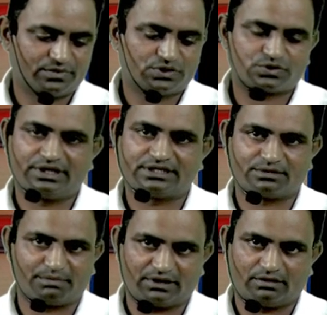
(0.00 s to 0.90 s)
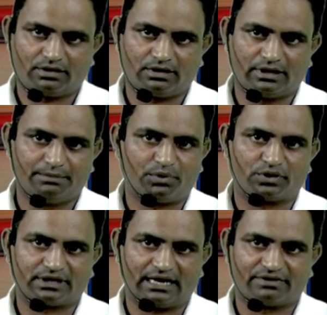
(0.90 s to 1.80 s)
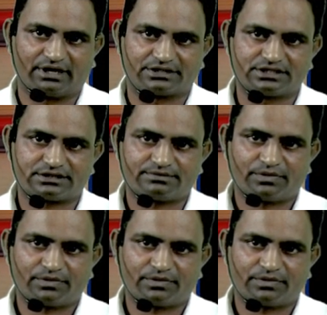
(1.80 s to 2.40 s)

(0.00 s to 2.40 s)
so it is a uh, important advantages